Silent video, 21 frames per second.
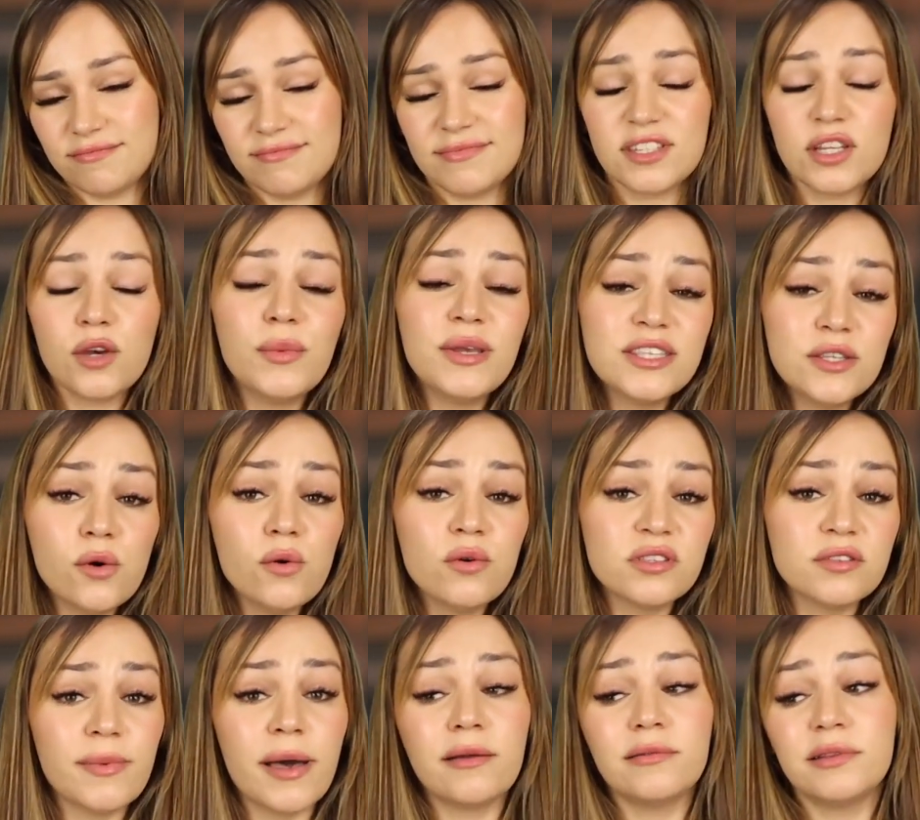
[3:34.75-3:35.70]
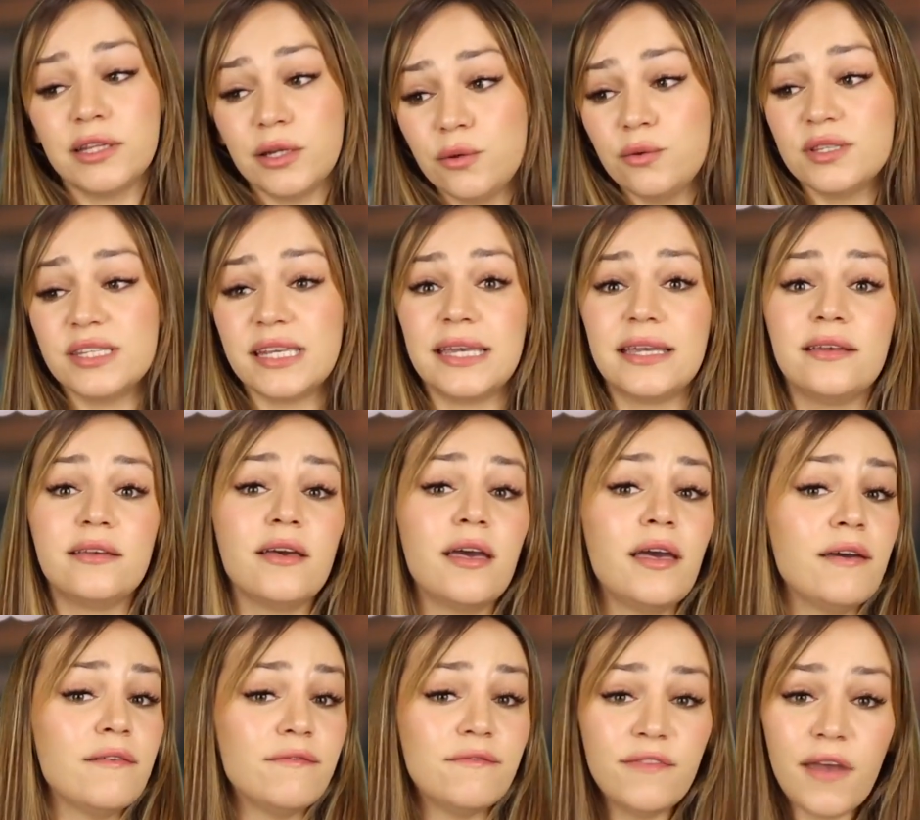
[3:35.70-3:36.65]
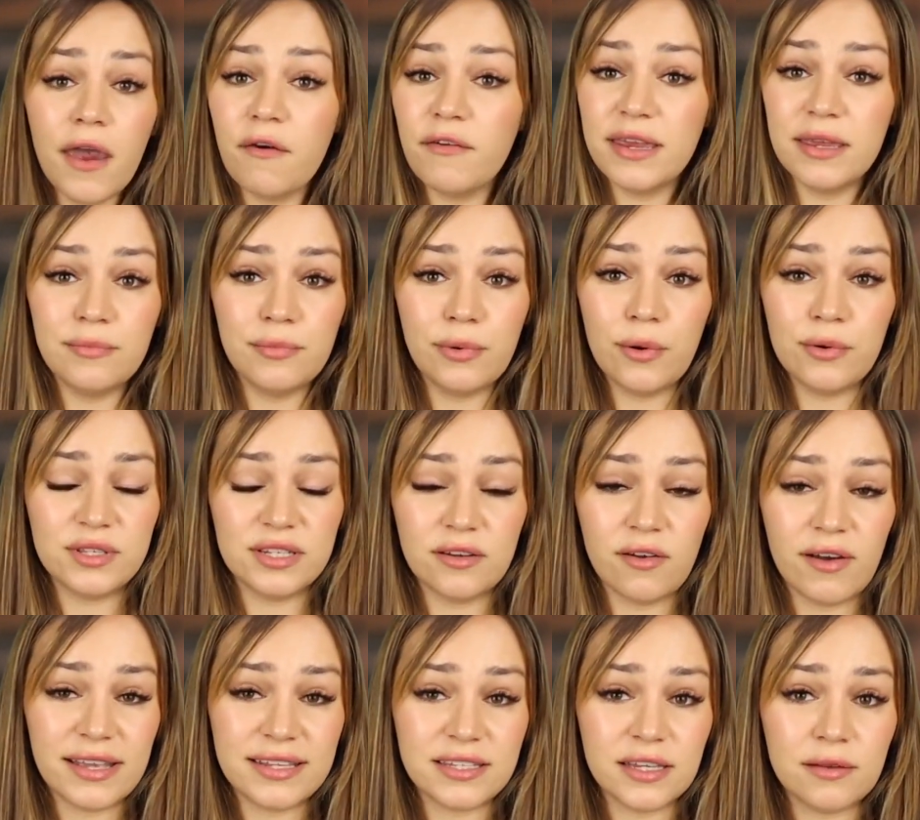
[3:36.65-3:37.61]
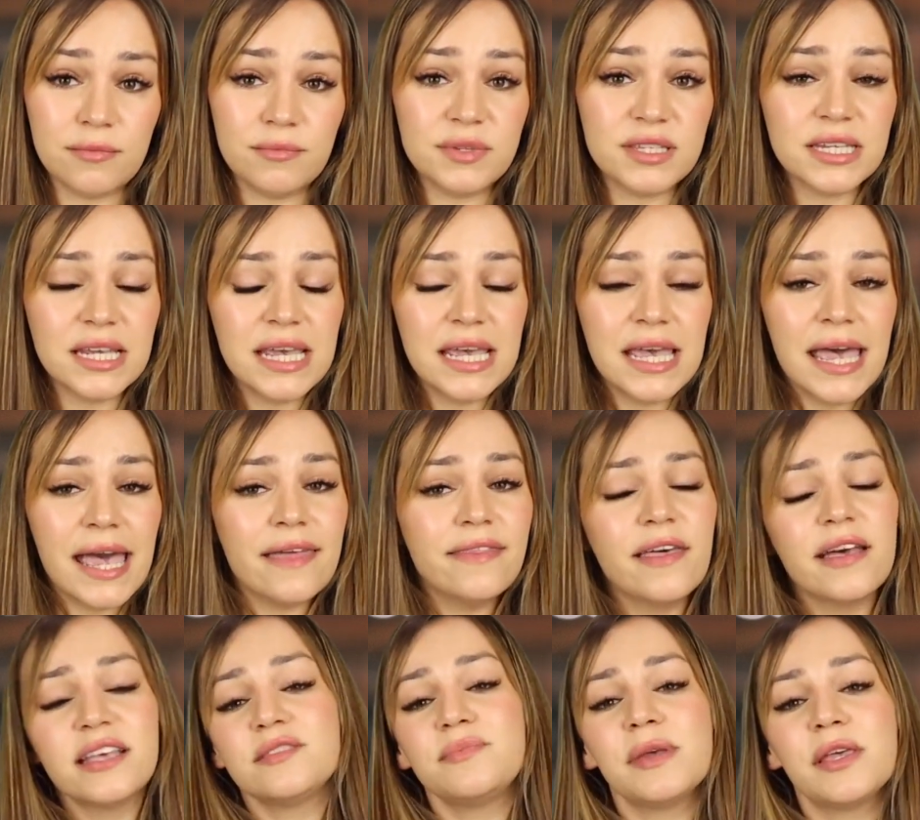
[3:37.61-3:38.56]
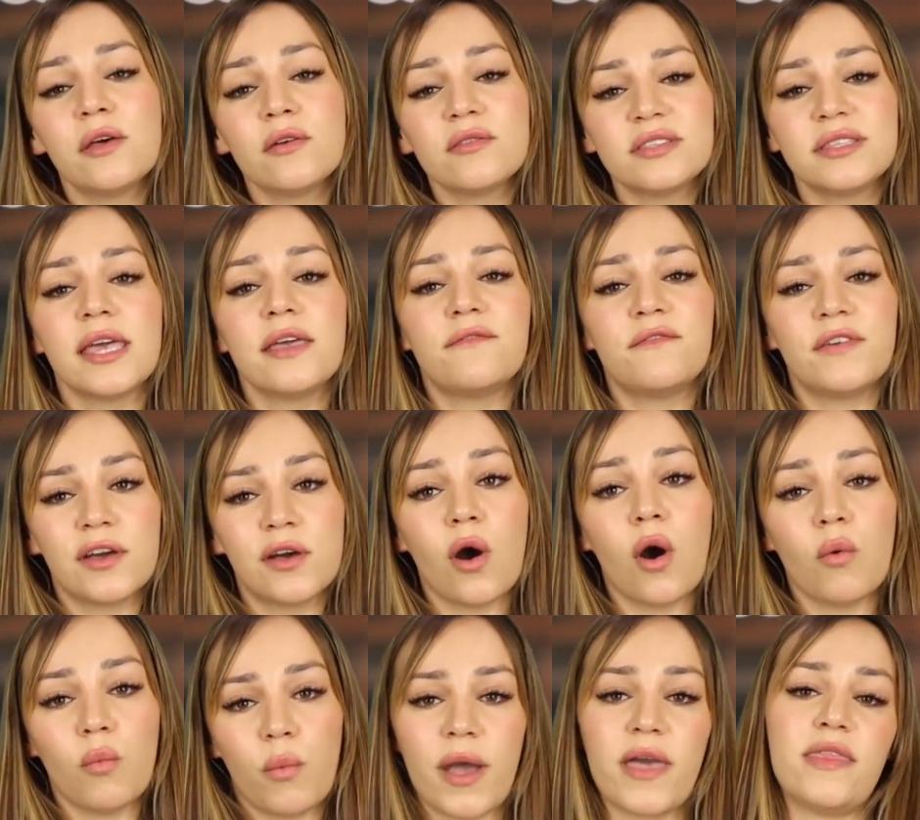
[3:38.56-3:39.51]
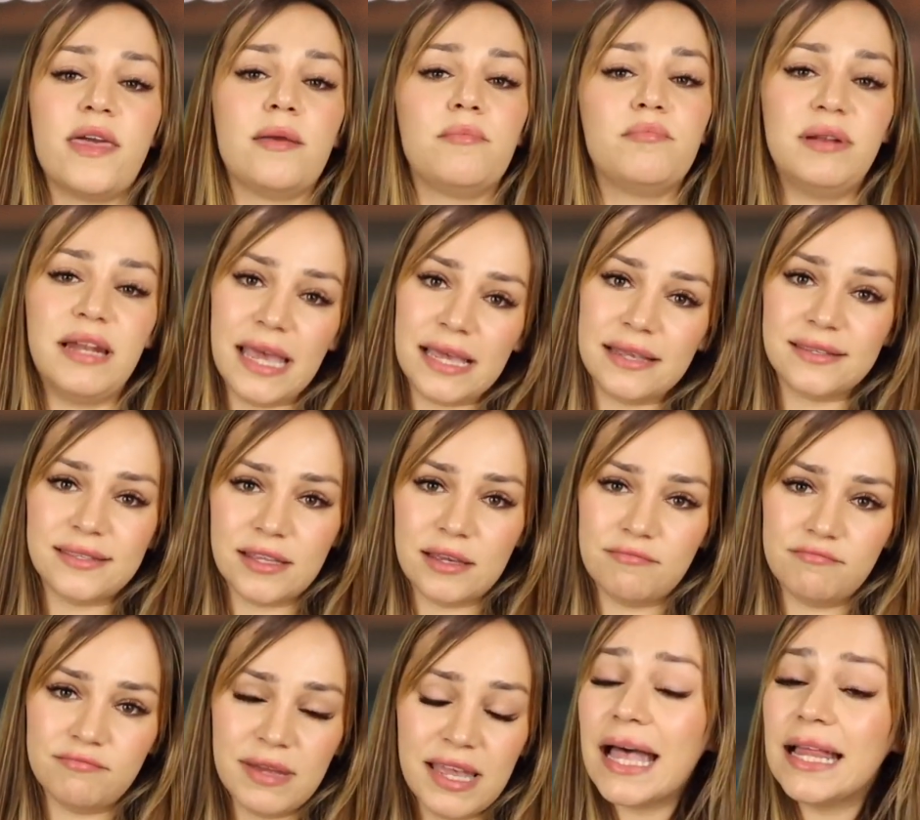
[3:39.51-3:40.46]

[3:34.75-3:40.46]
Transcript: So we talked about losing very important items, and that's because they forgot where they placed them.